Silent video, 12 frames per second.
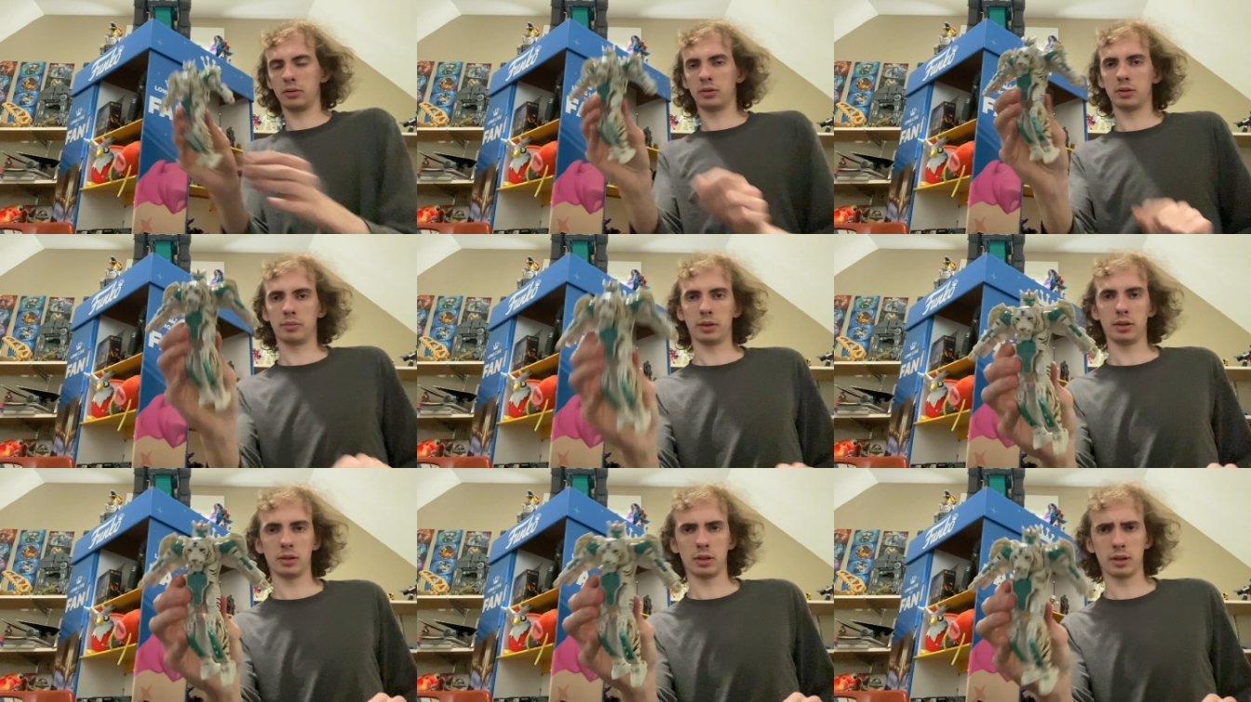is put
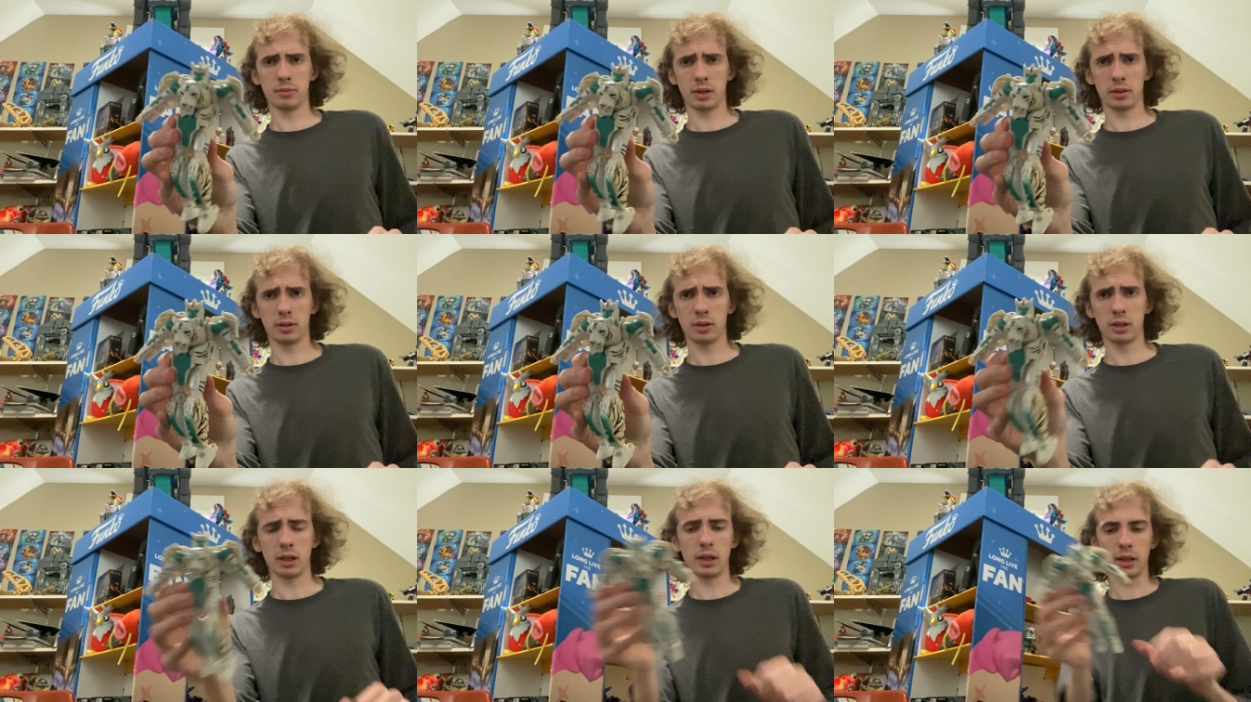his arms out to the
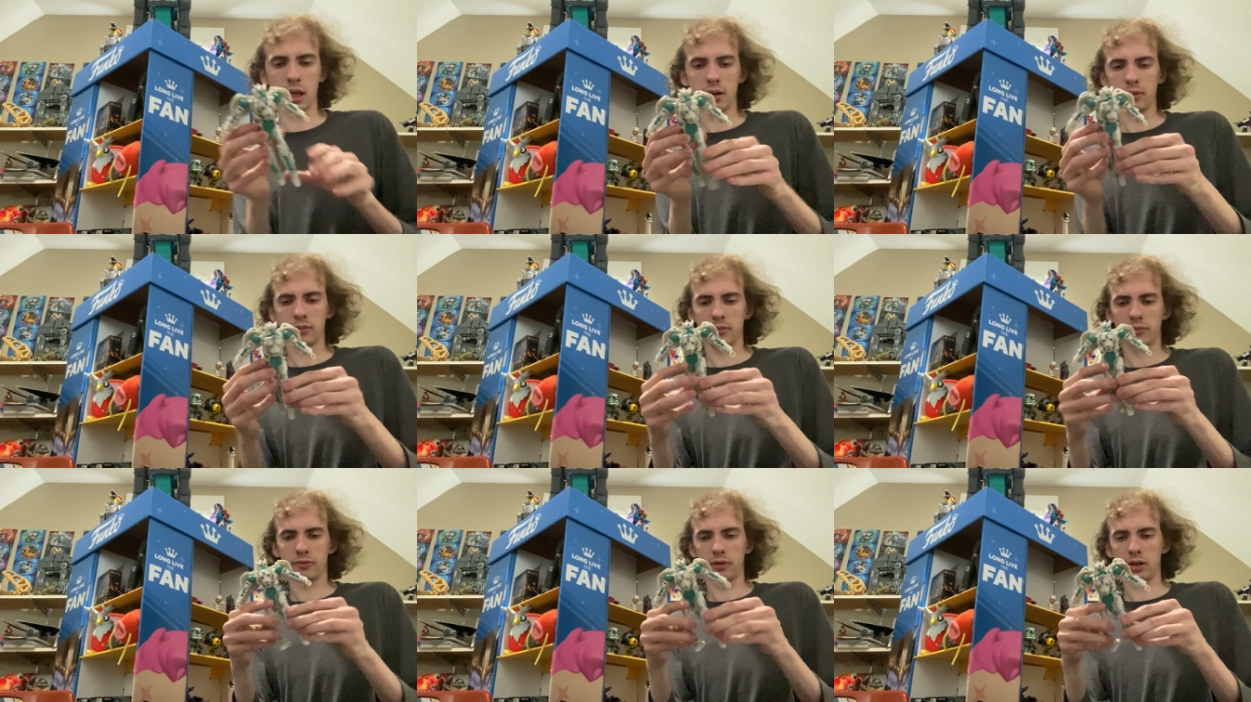side like that,
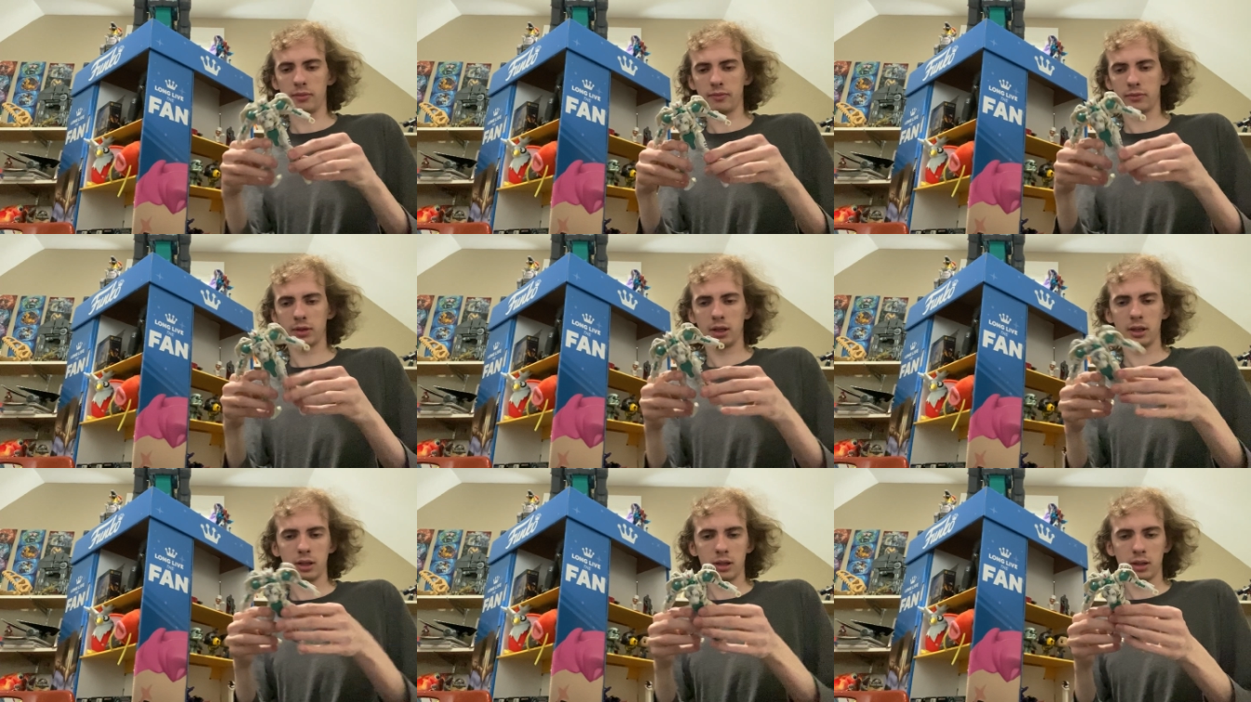right?
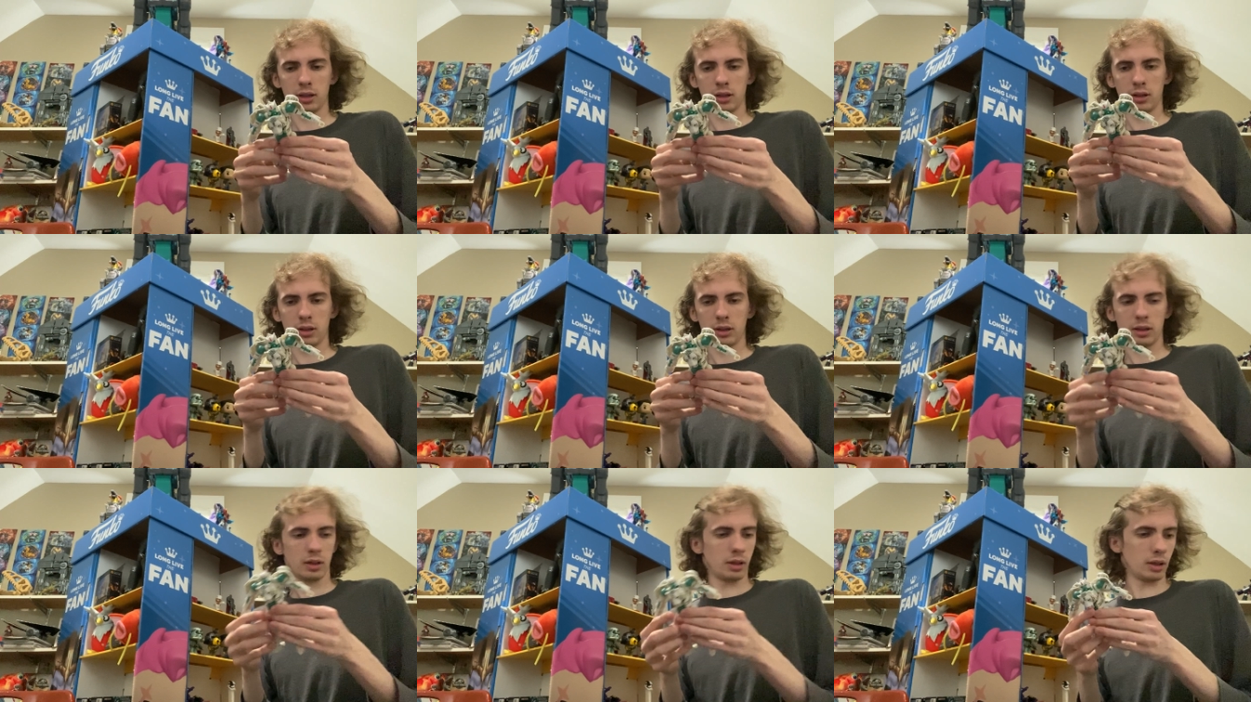
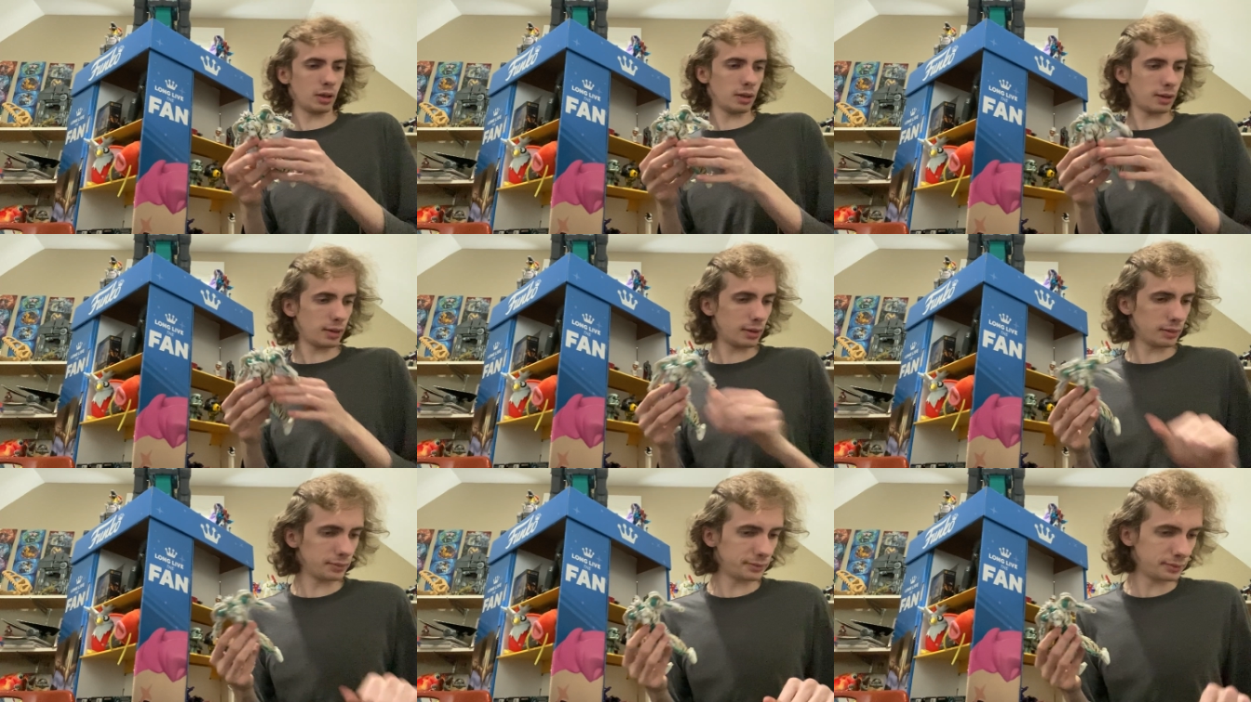
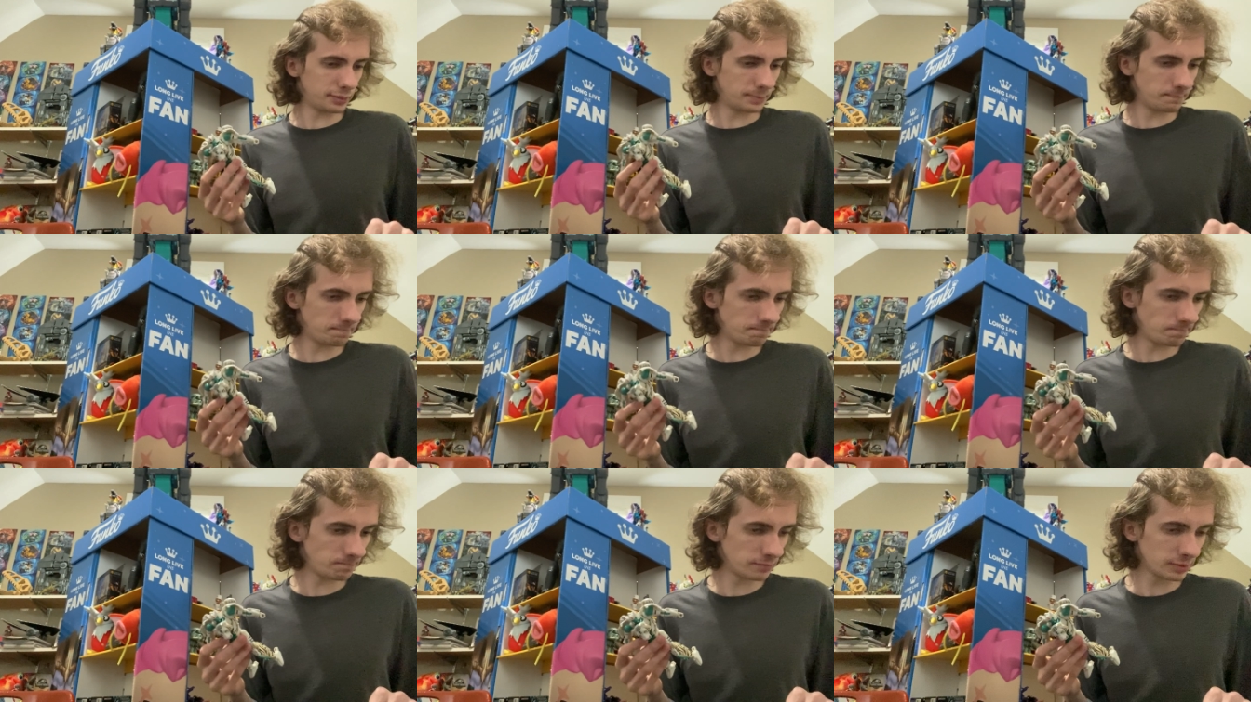Um,
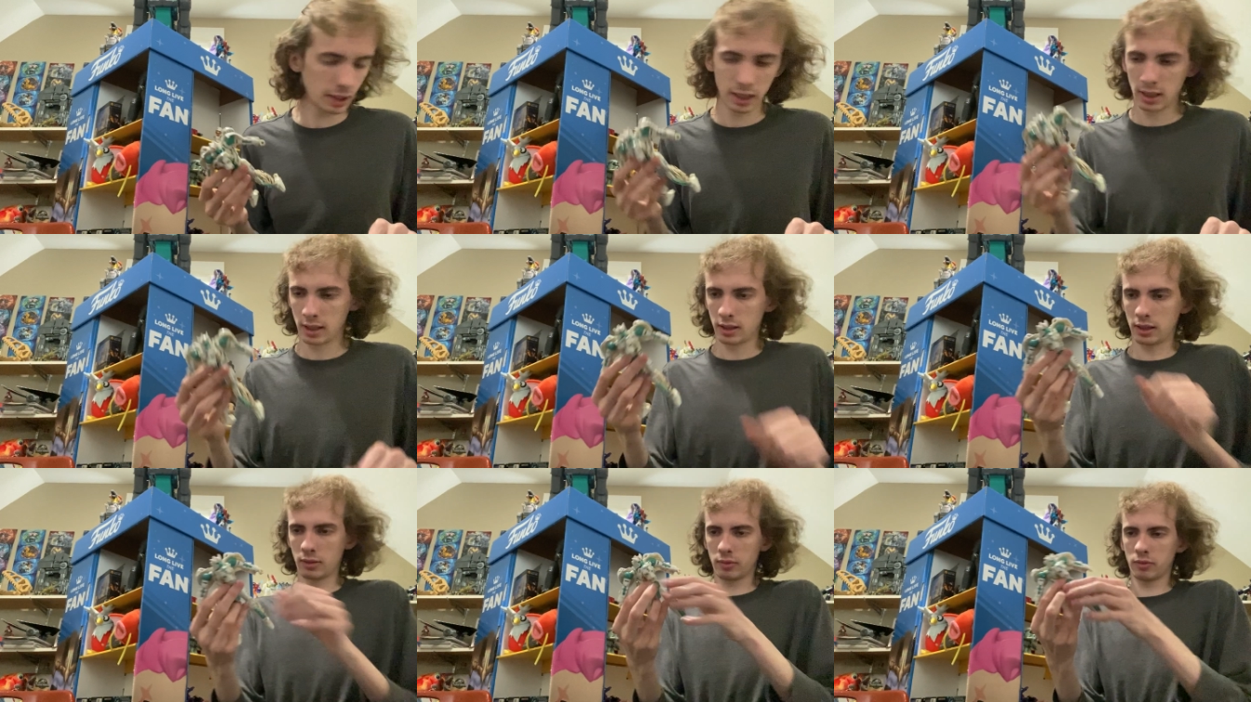
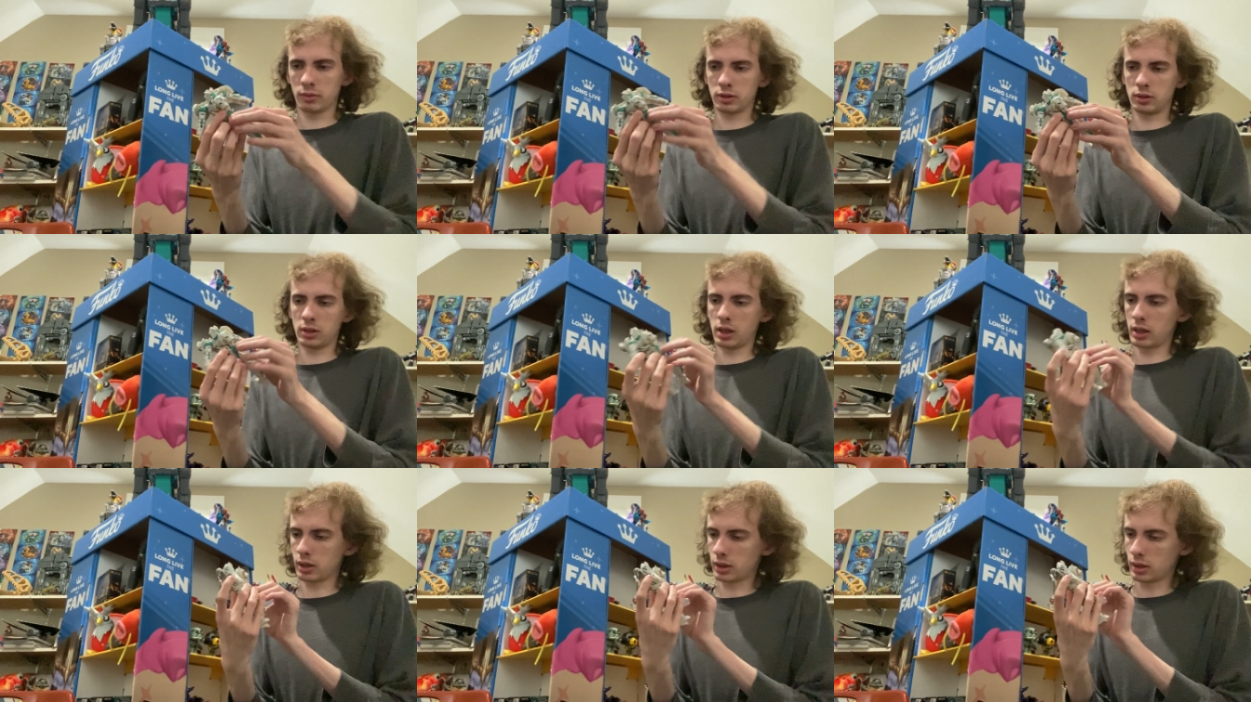then we want to
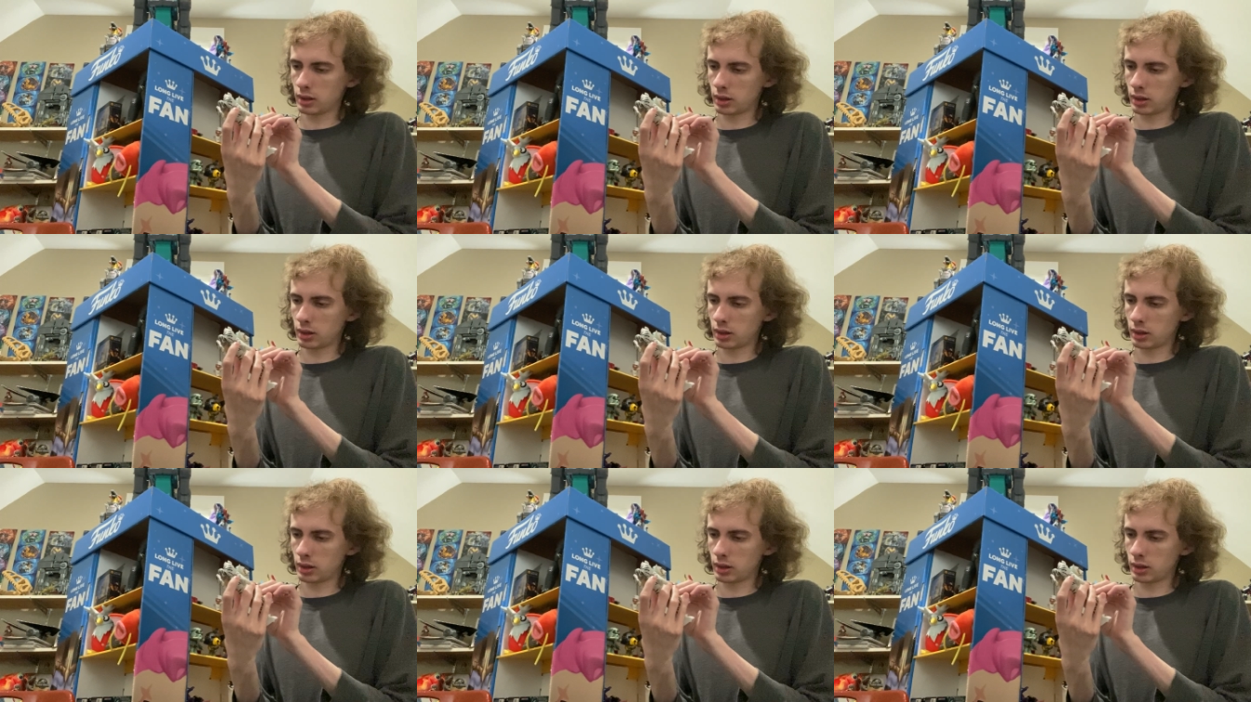take